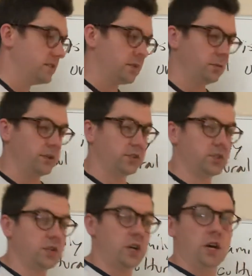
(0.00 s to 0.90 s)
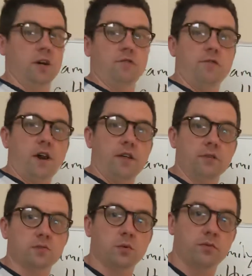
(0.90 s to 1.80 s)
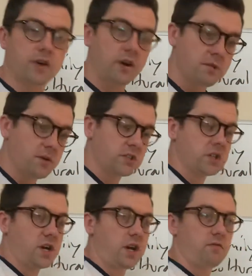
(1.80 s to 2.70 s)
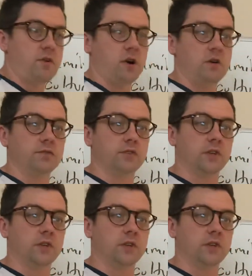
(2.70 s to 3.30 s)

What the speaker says: in which fathers were very much not involved,